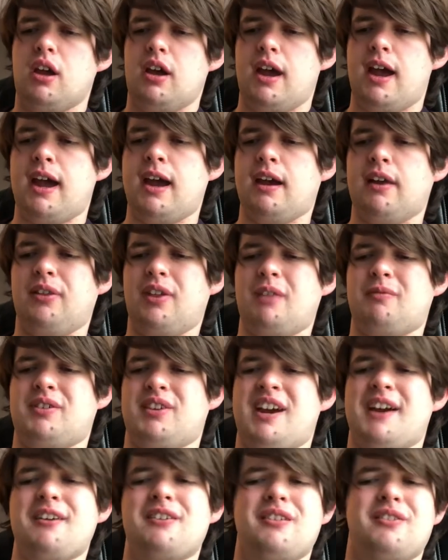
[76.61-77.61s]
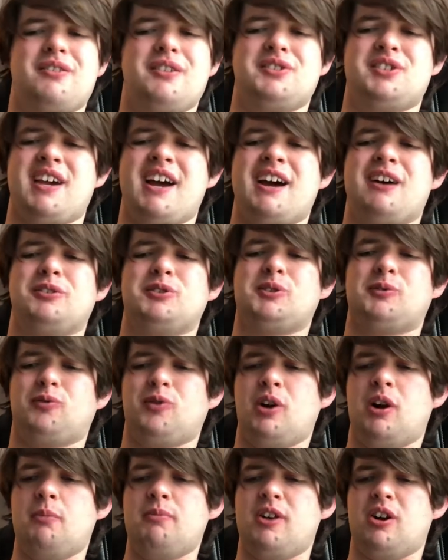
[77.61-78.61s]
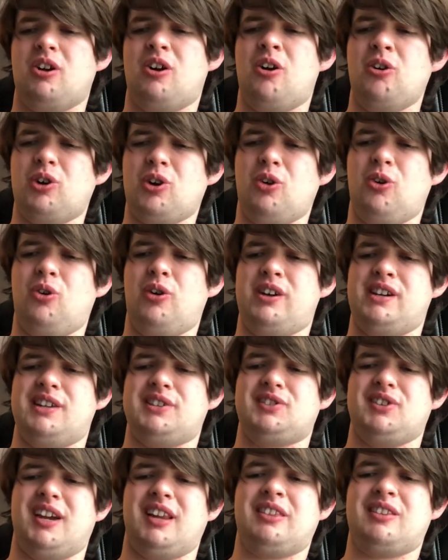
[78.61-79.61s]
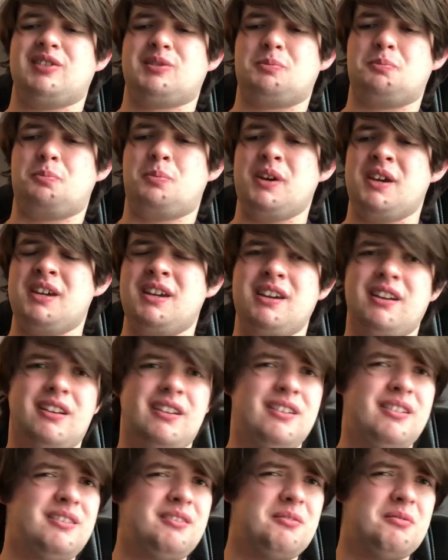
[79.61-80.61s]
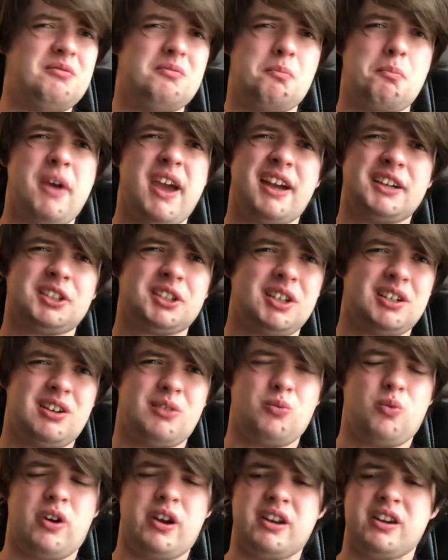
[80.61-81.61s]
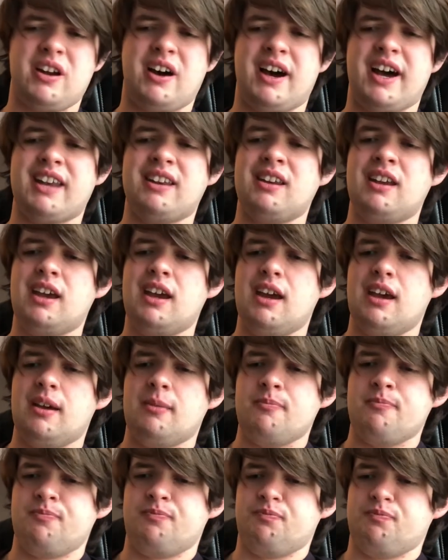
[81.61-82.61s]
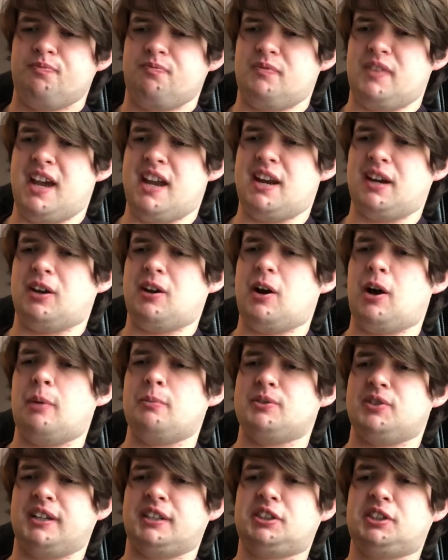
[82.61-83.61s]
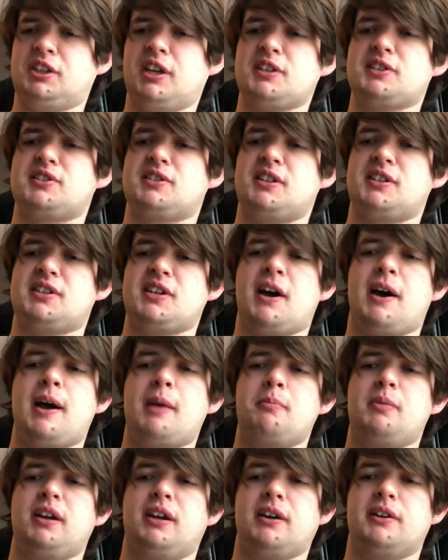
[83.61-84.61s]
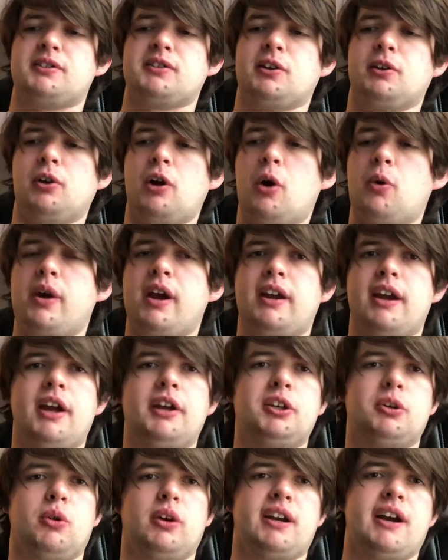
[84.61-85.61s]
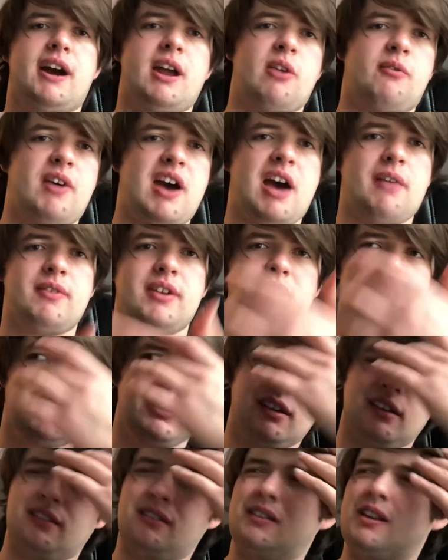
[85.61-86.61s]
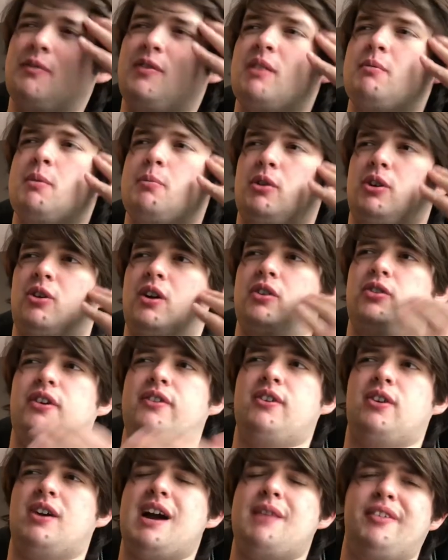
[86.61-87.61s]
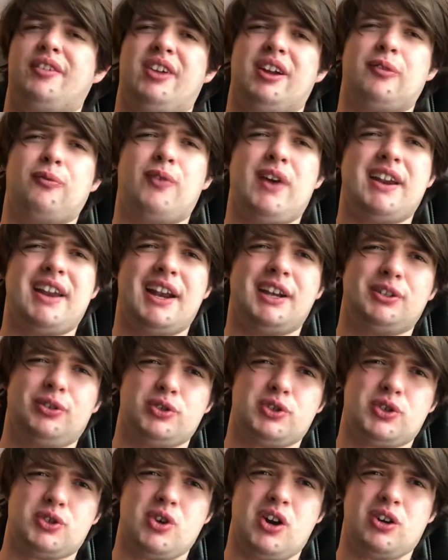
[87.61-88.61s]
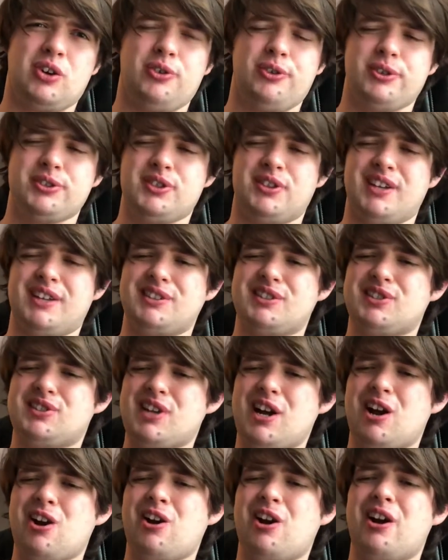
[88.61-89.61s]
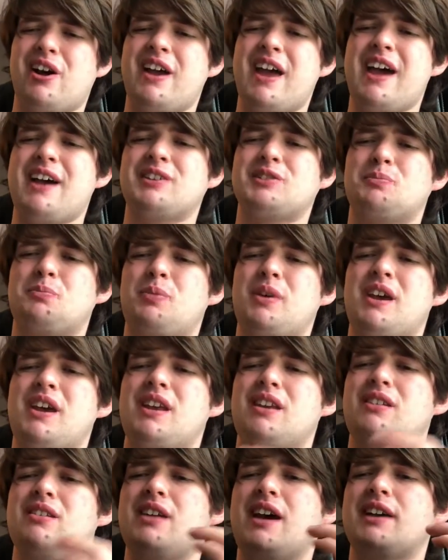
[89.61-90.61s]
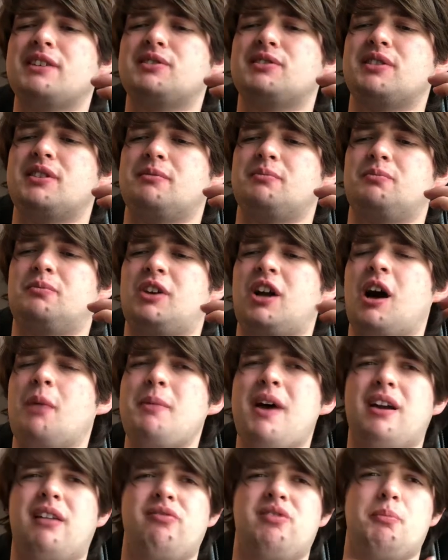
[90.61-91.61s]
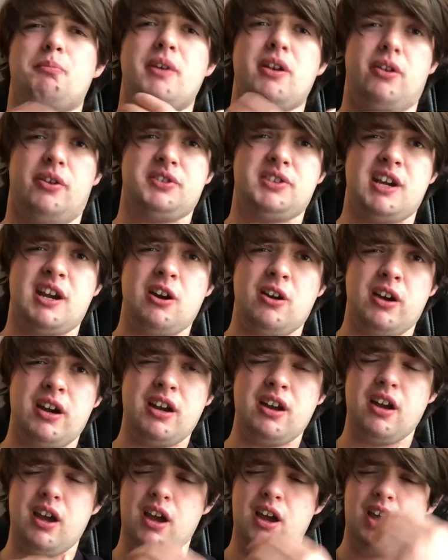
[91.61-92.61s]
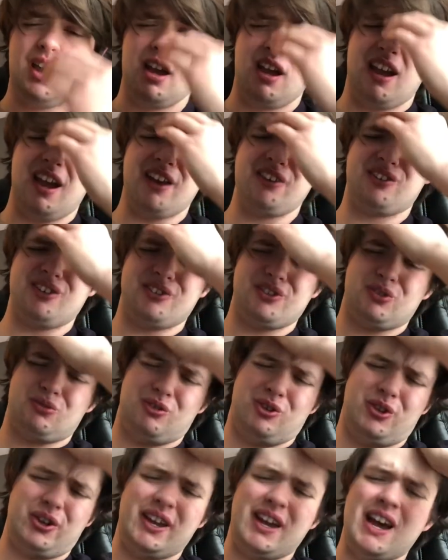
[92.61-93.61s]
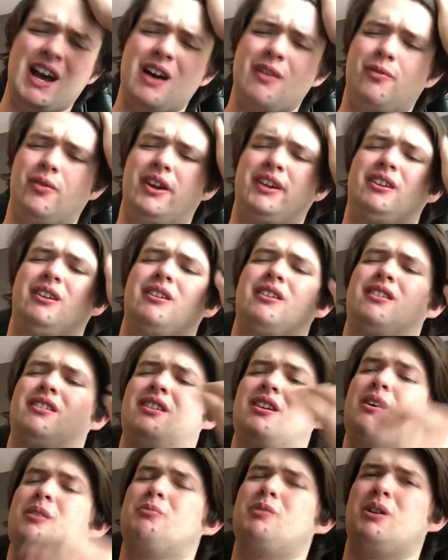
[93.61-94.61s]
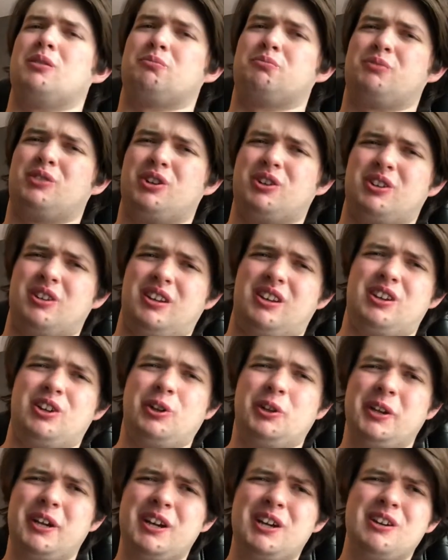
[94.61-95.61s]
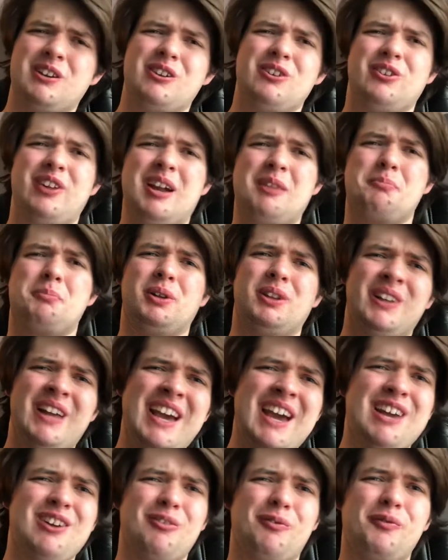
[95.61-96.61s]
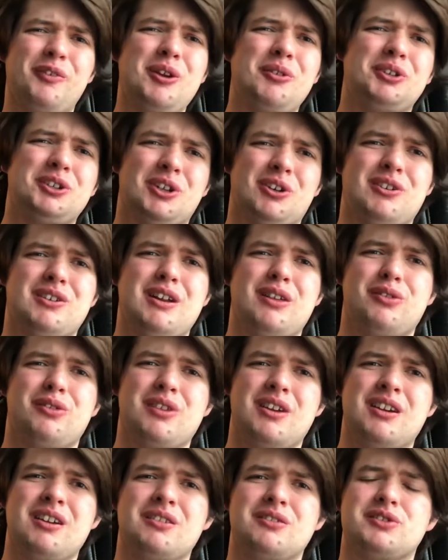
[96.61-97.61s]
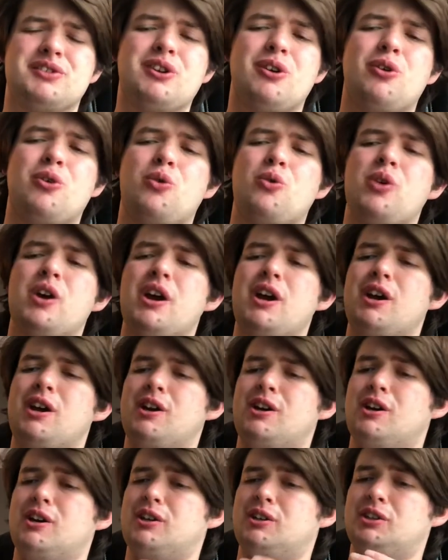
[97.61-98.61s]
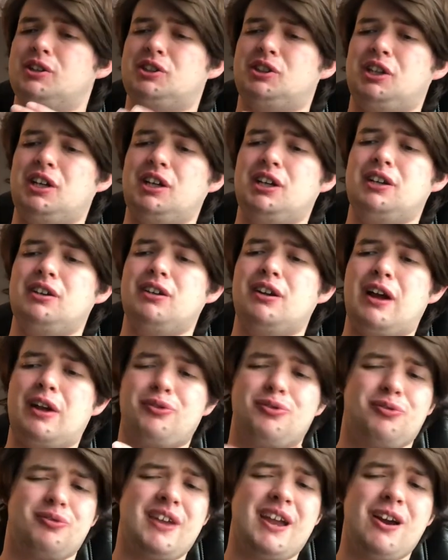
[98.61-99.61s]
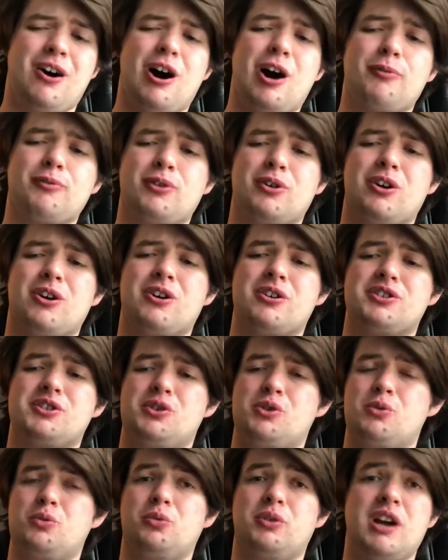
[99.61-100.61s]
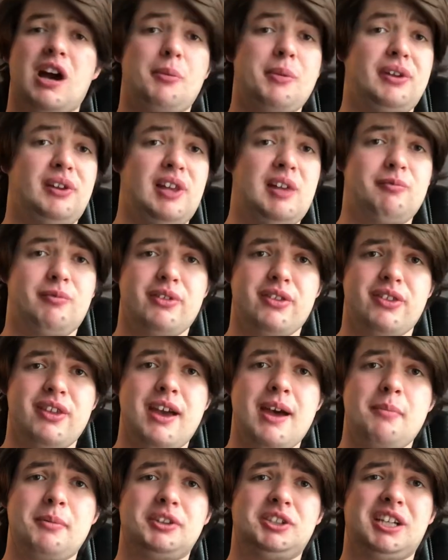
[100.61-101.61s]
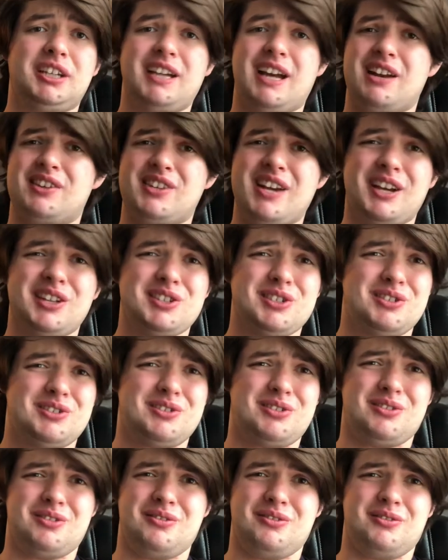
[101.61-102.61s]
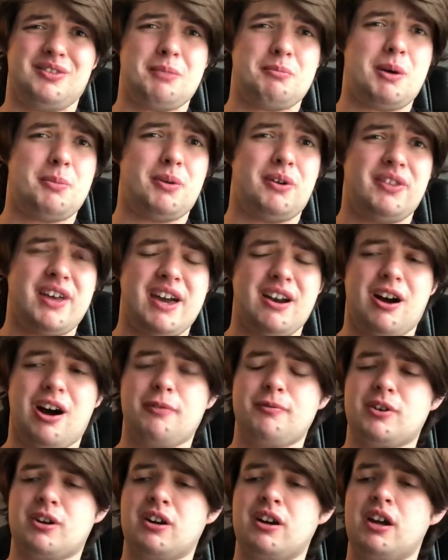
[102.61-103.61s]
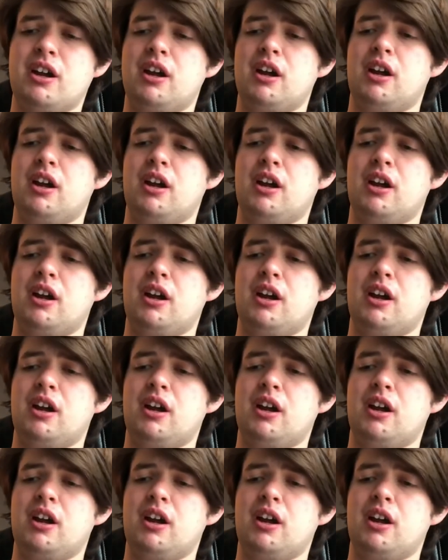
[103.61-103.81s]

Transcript: and they've inherited this house from their uncle, and it's like this big mansion and whatnot and it comes like just in time because Chloe and Andrew are kind of having, if I remember correctly, they're having like financial struggles, and then Sarah has been has come out of the military and doesn't really have like a, a, a clear like plan or future or anything, so she they offer her to come and live with them and she kind of takes them up on that offer